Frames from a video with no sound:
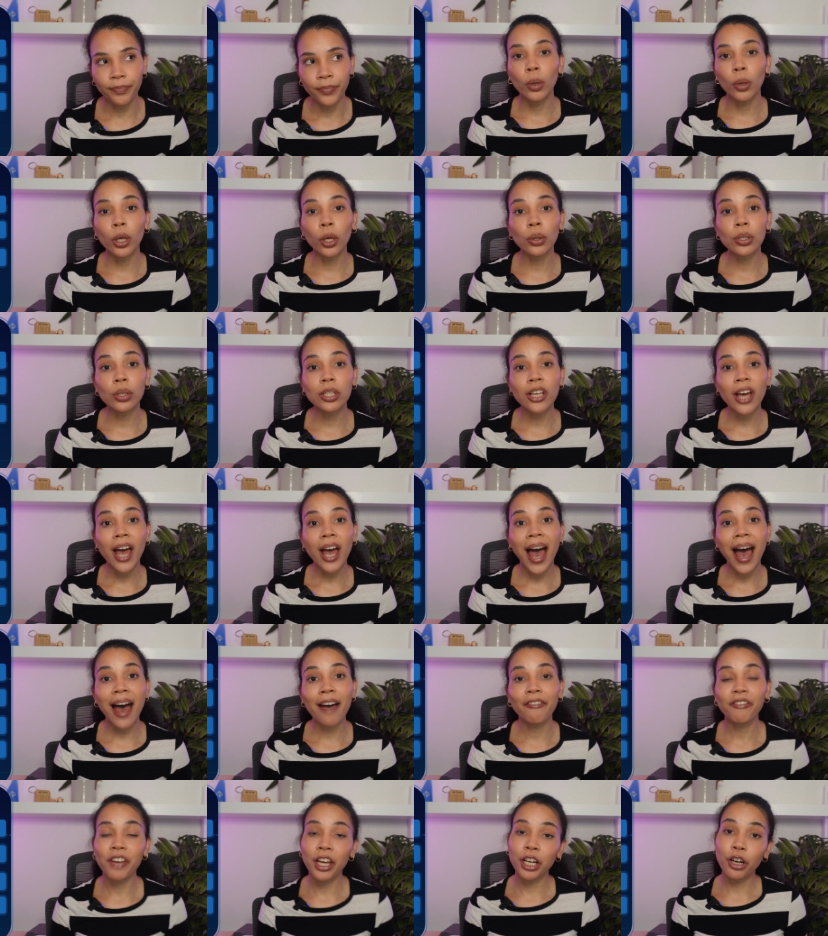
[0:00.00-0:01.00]
We also
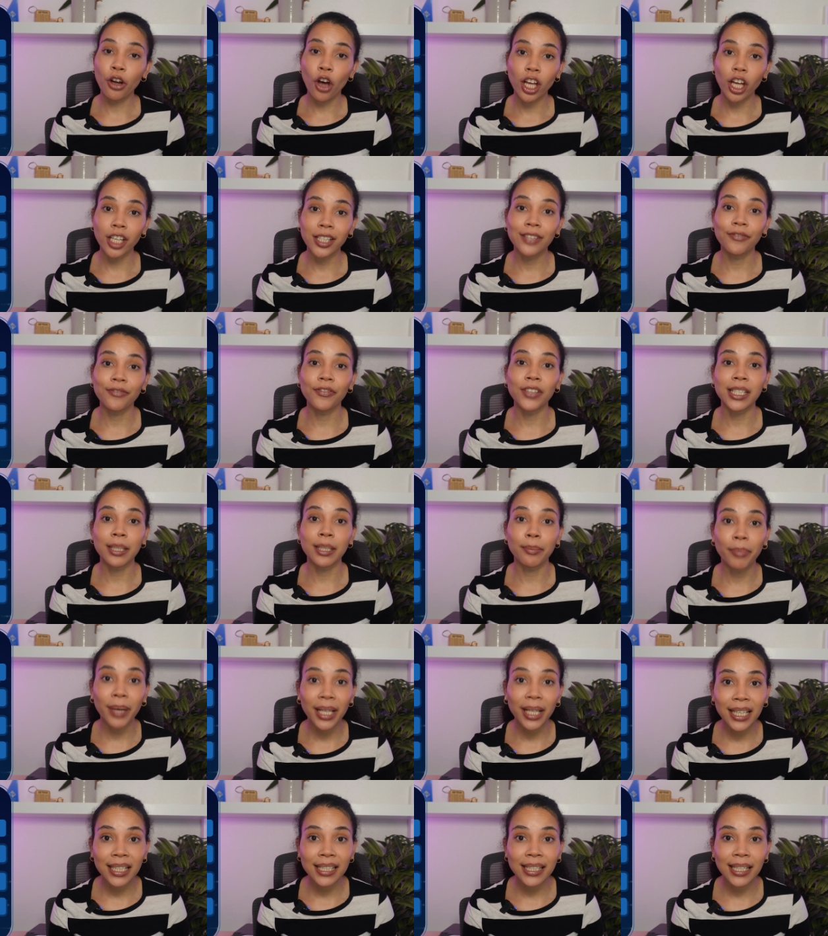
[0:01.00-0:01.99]
have enhanced
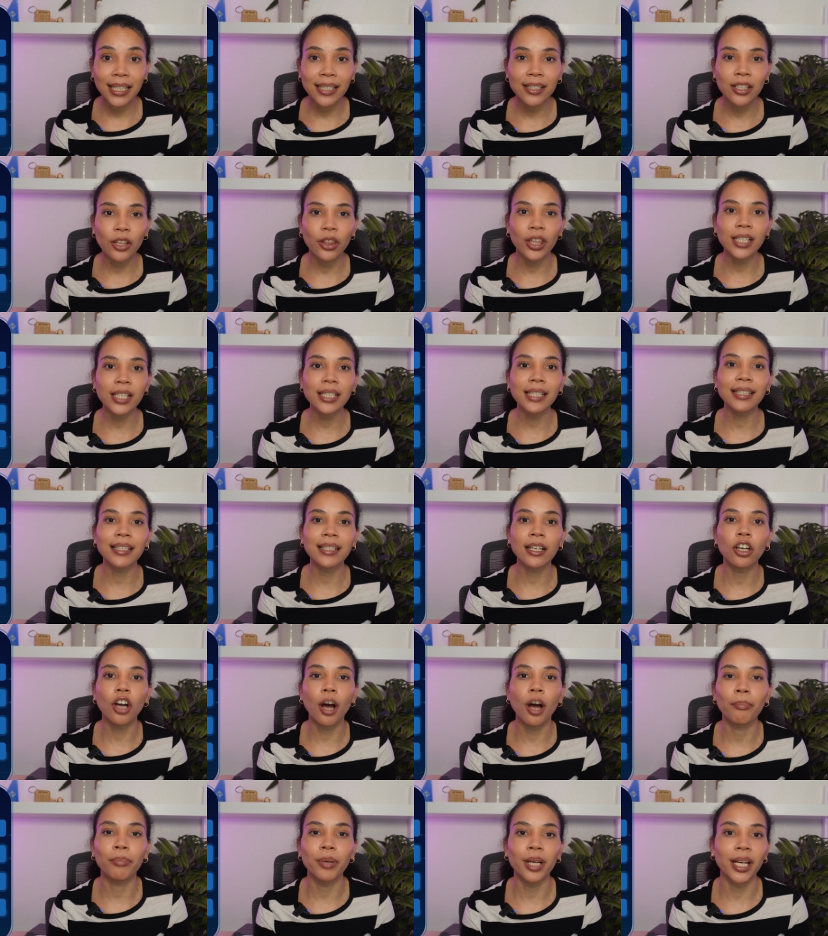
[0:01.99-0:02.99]
visibility. So this is a
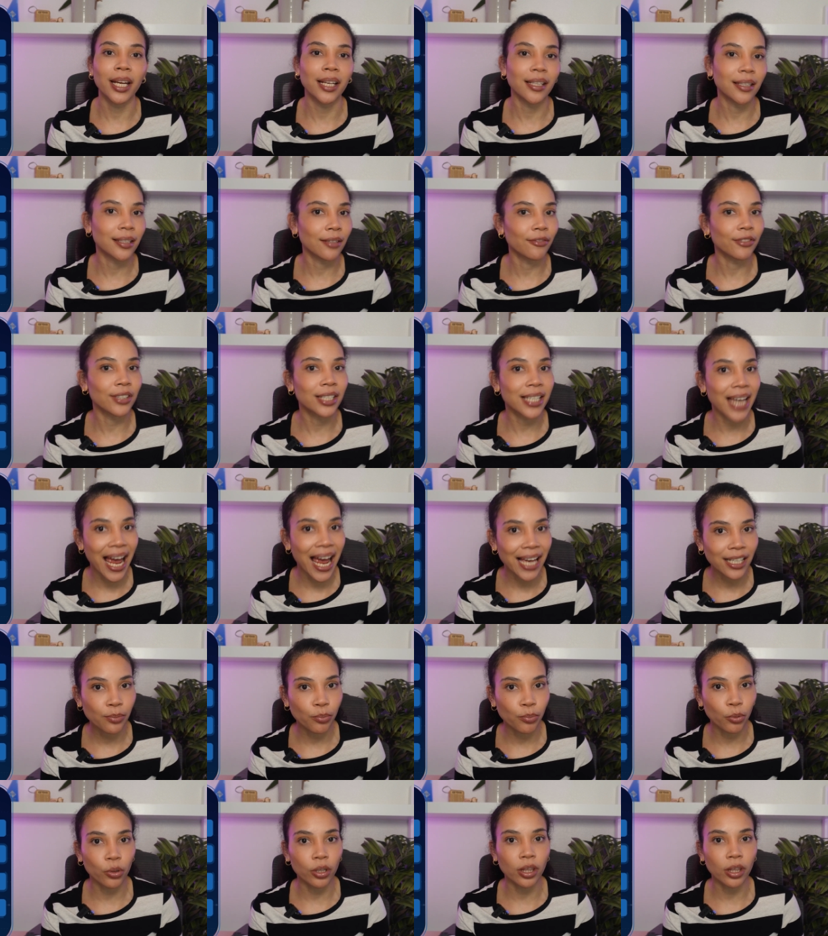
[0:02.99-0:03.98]
comprehensive
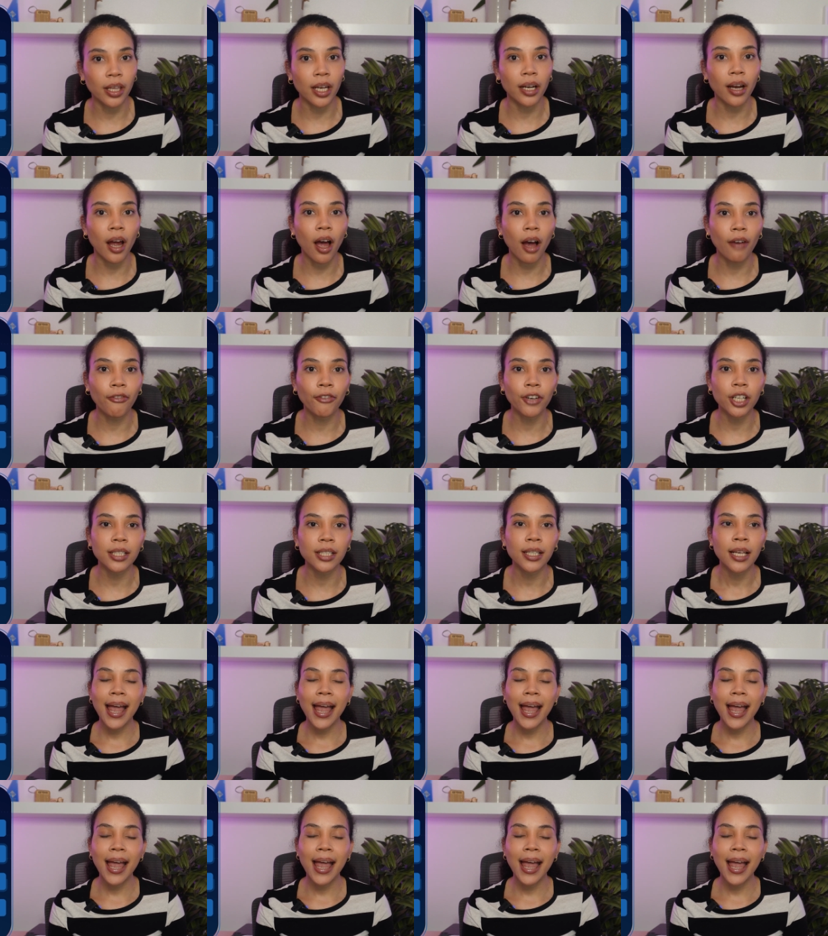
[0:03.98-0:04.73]
dashboard that offers